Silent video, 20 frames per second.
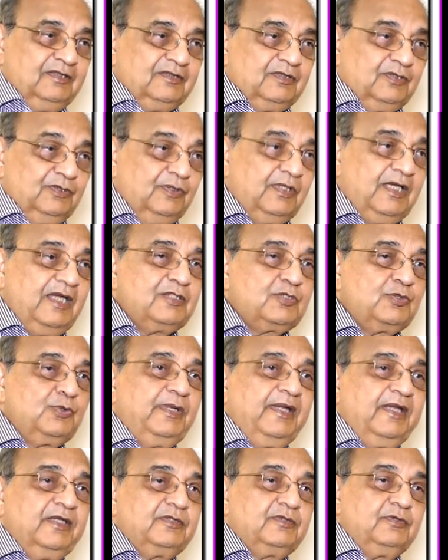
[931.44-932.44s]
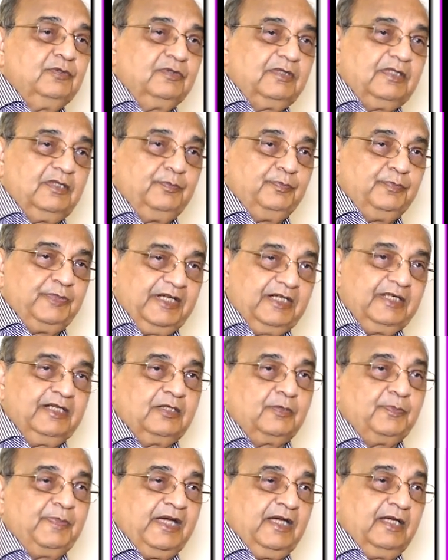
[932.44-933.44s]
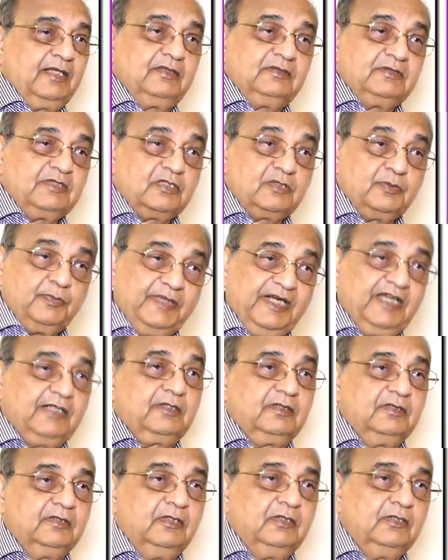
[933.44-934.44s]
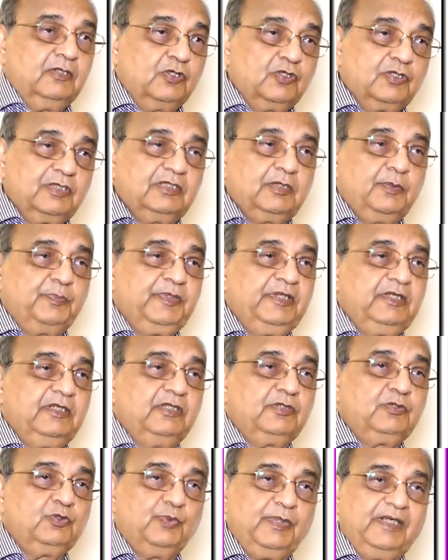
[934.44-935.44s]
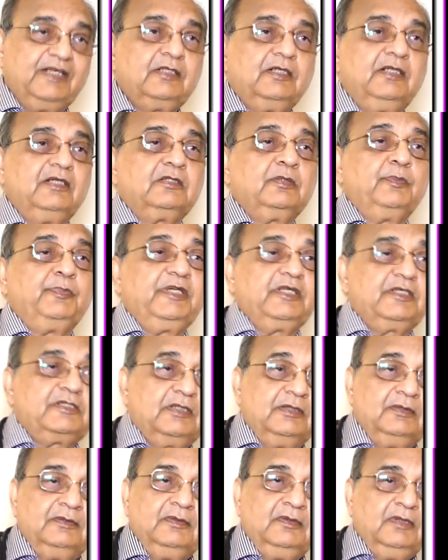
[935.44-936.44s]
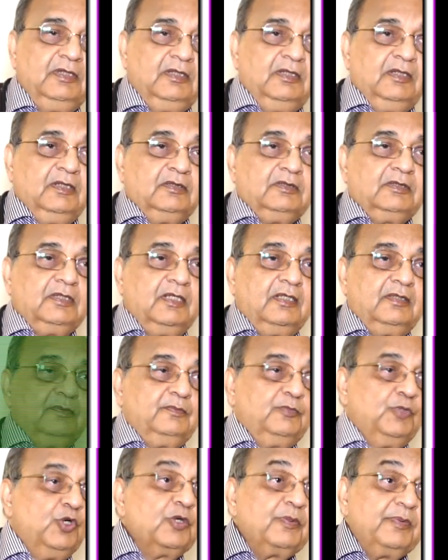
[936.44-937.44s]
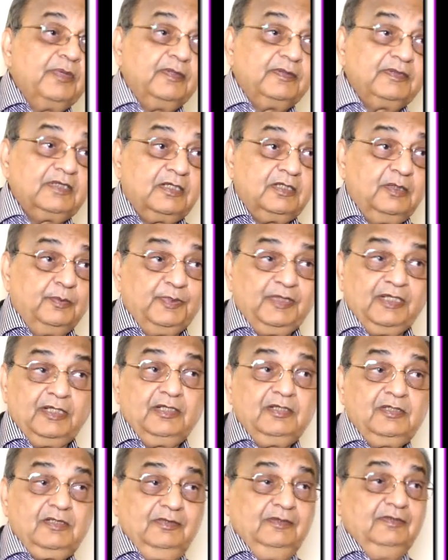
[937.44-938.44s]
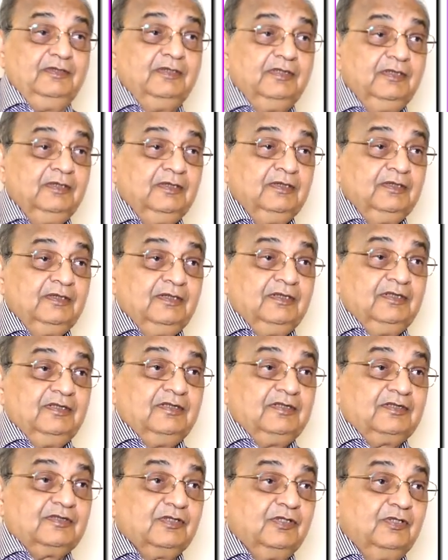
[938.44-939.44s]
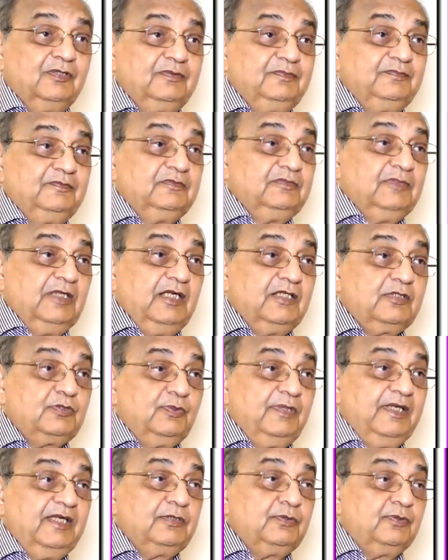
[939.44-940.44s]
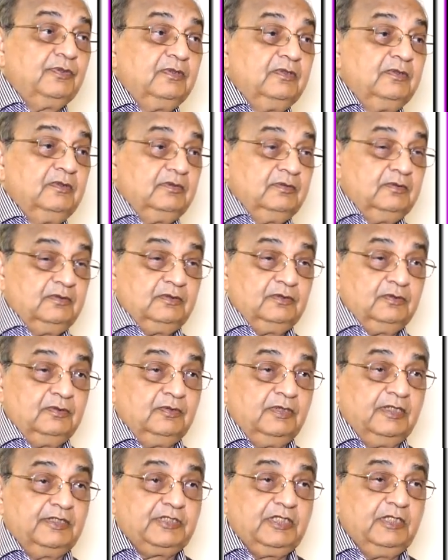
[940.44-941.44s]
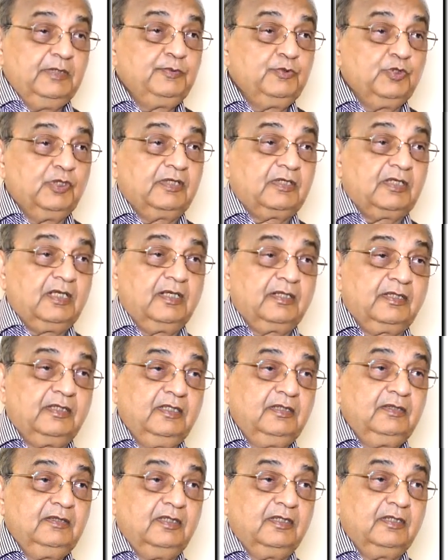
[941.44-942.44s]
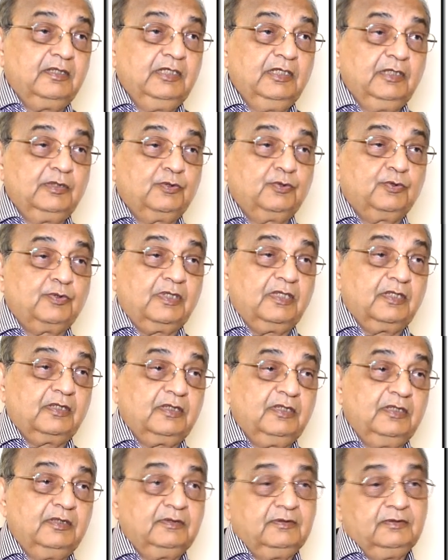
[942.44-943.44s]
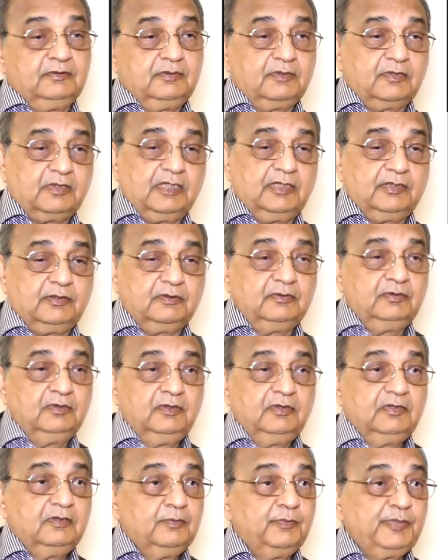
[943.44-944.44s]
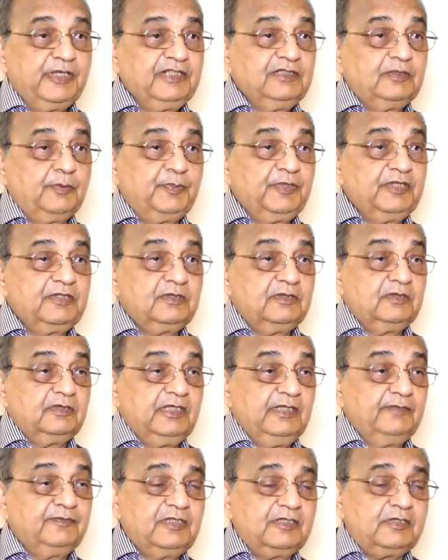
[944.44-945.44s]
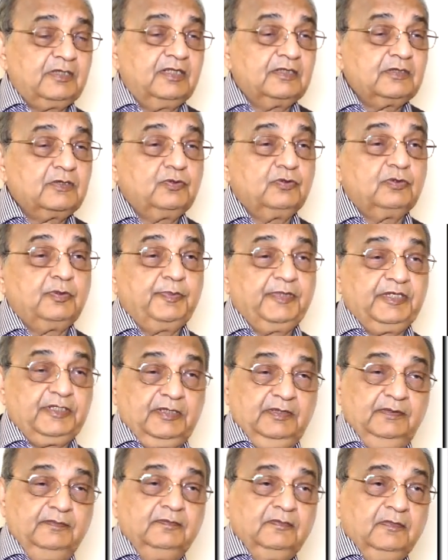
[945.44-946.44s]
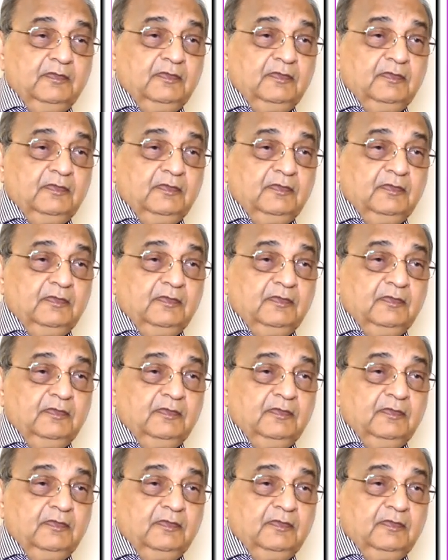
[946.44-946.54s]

So as soon as you can bring it back, it's better. Longer the period you ventilate the patient, the more will be the complications. So as soon as you achieve your target or near to target, you try to bring the patient, give the chance to the patient